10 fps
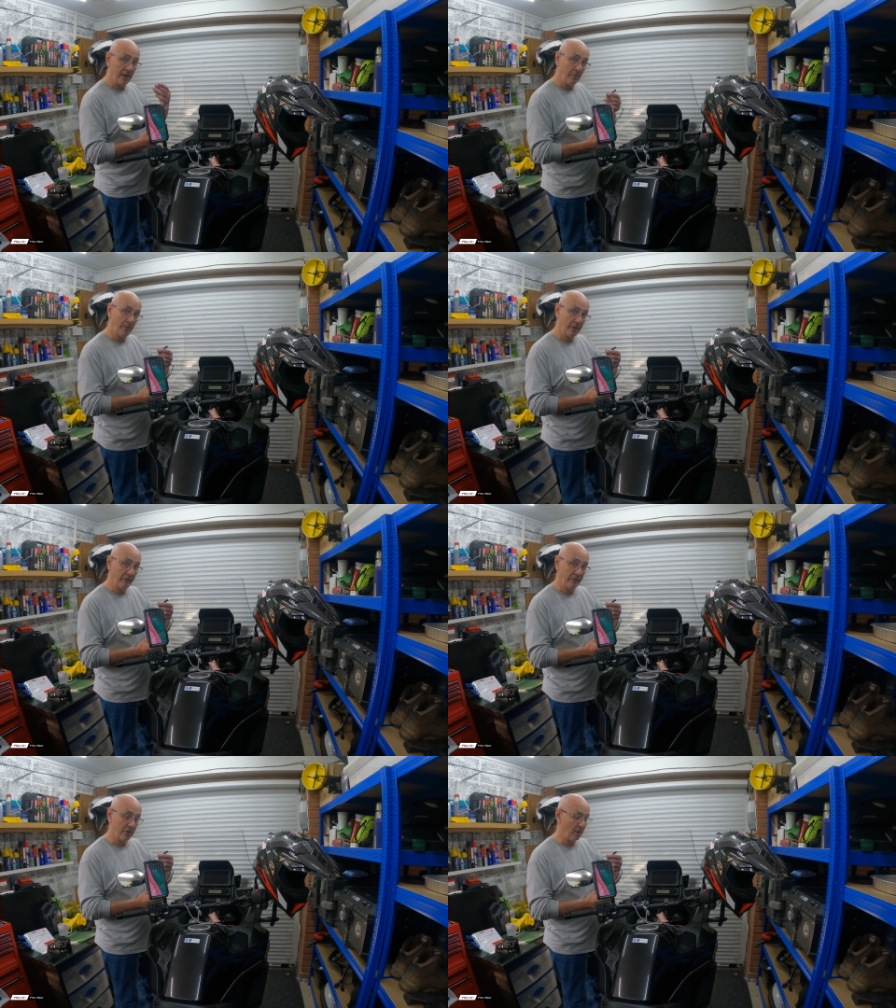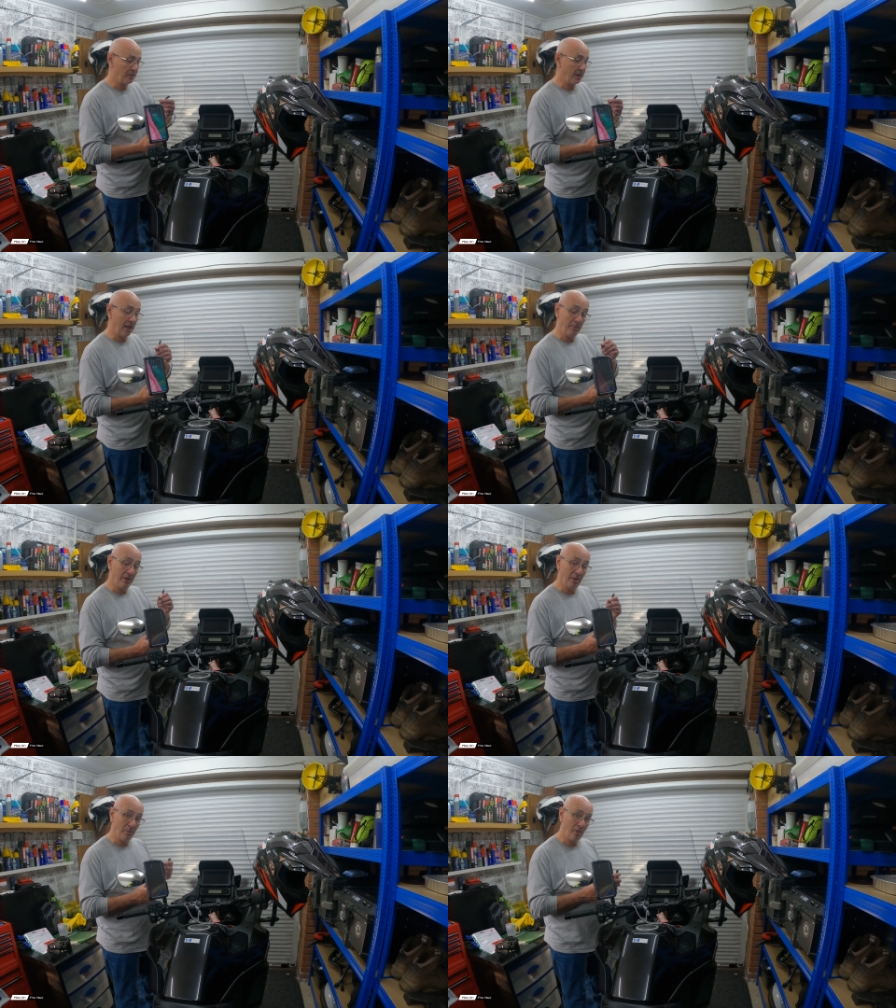a couple of different types of cable
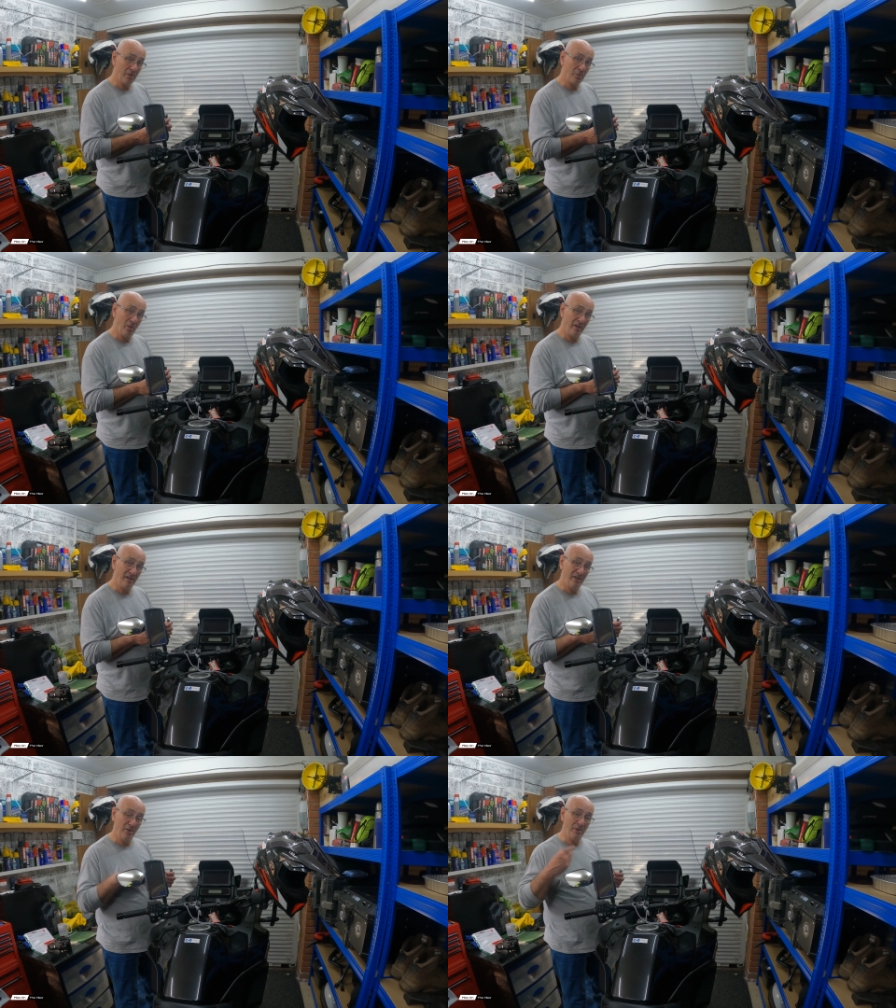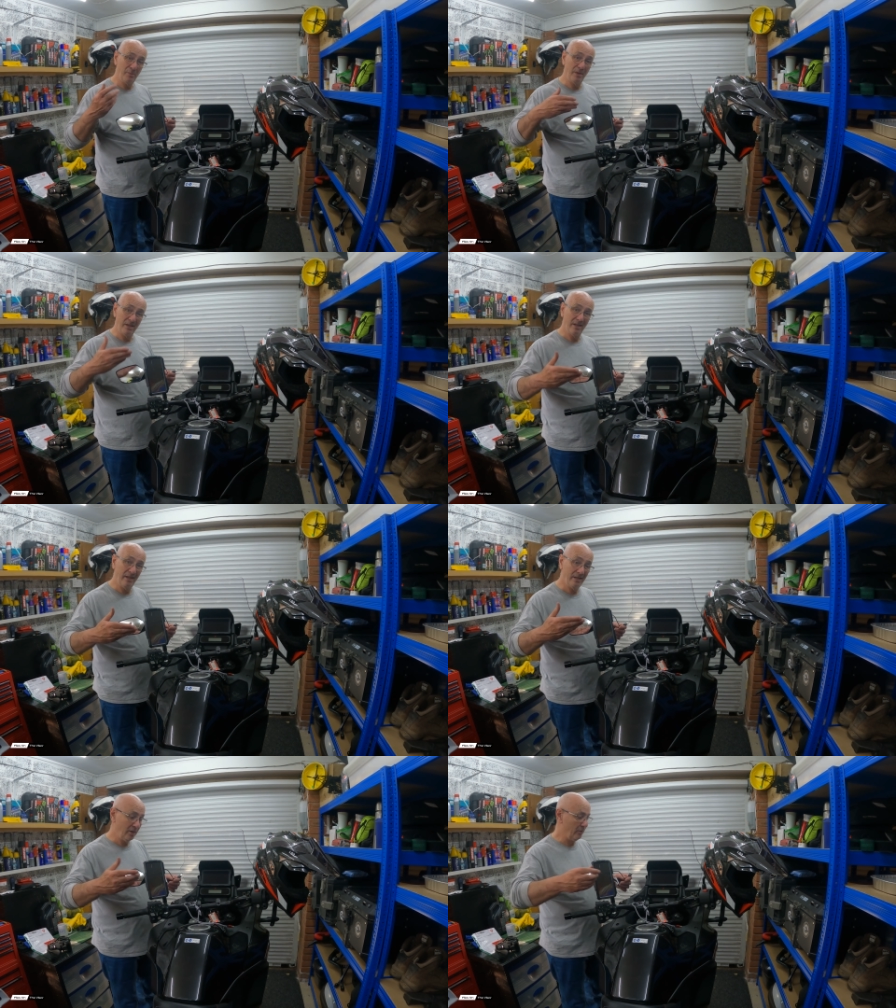in the box. One is
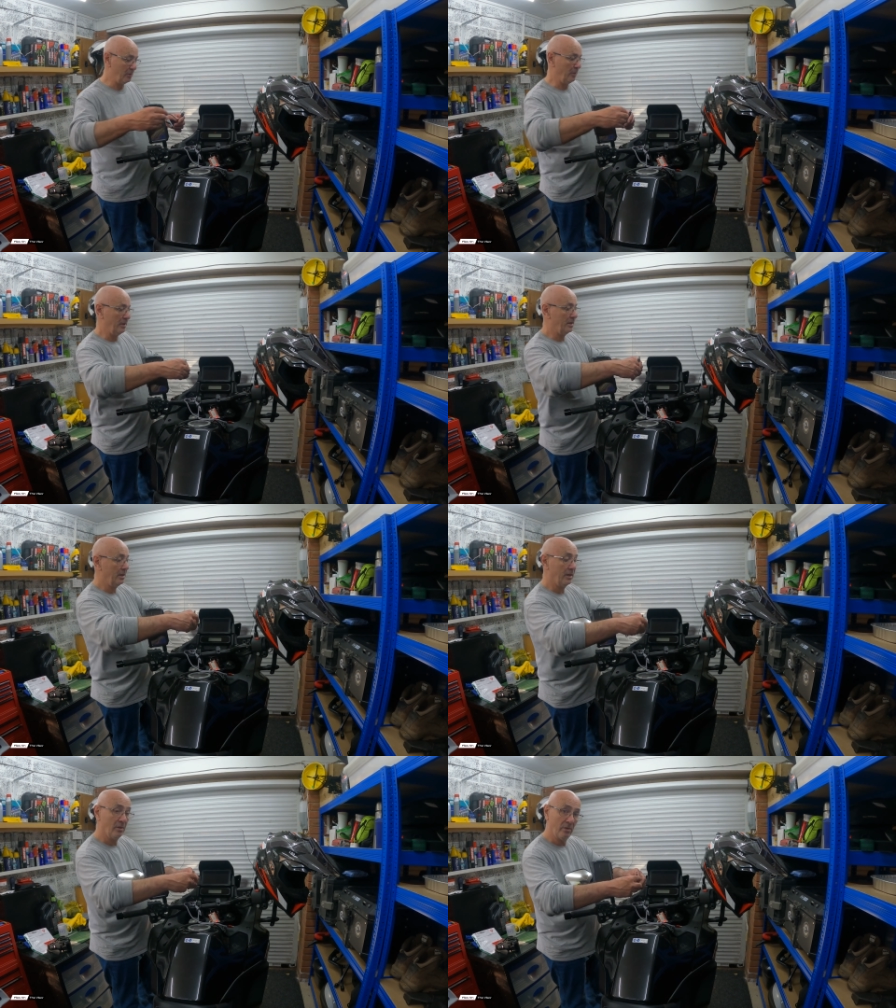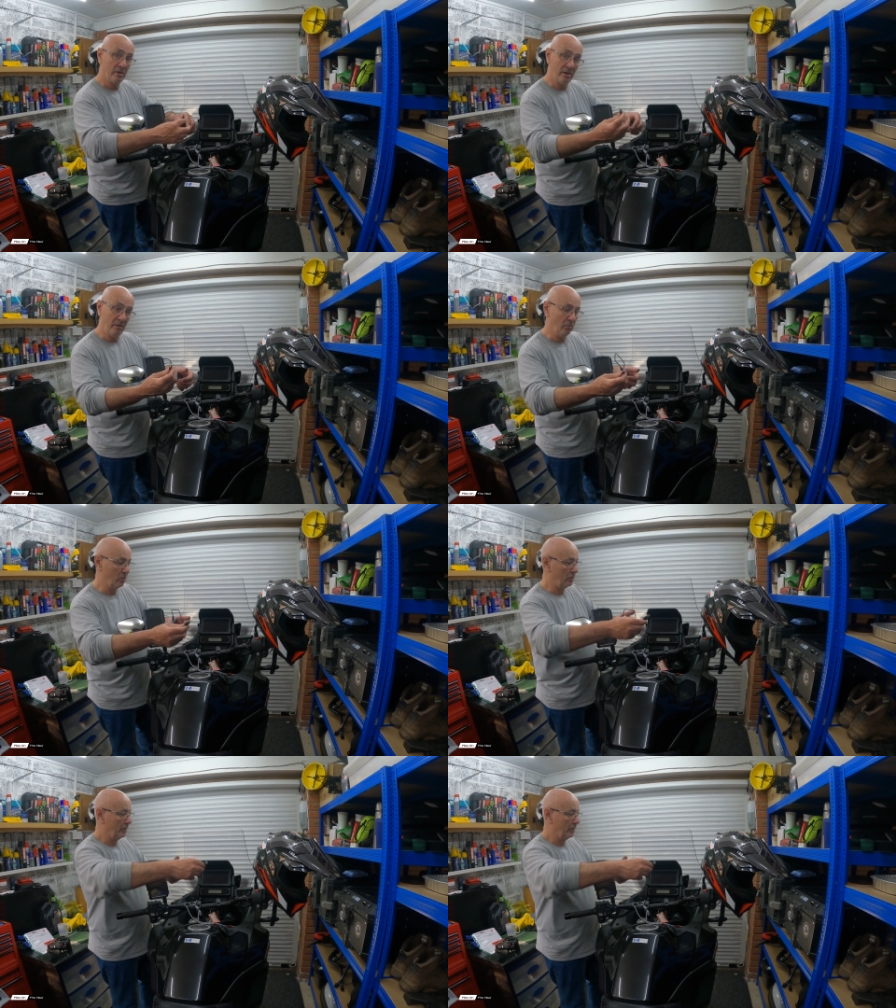USB-C to USB-C, the other one's the more